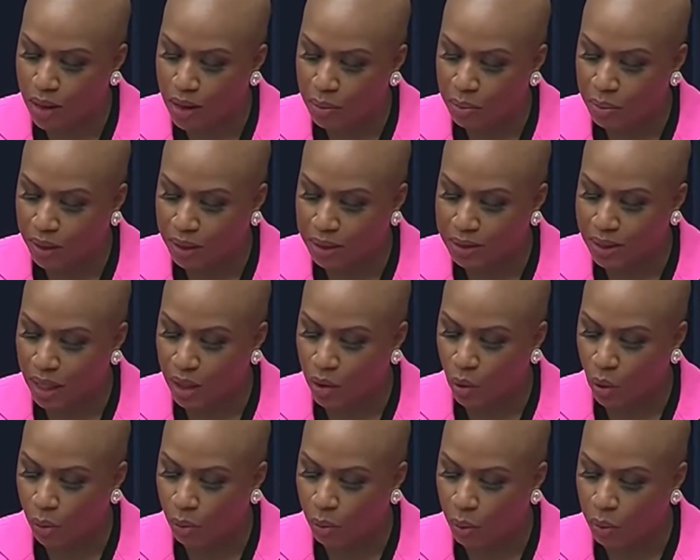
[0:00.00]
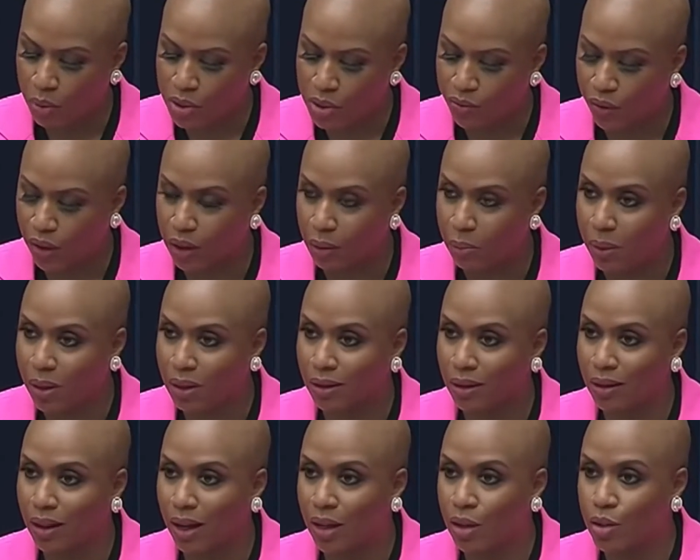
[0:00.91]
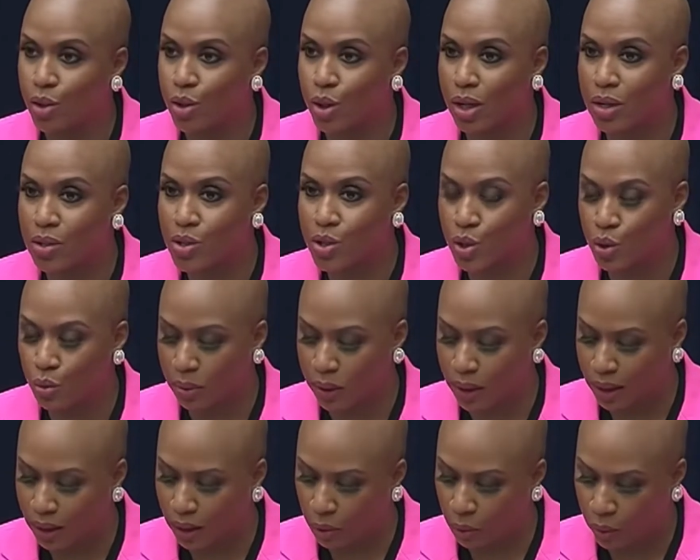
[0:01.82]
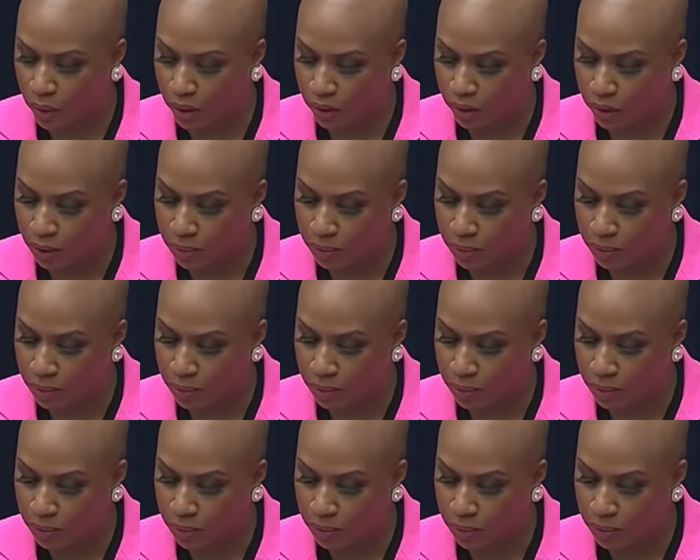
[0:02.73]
because that normal was fundamentally unjust to begin with.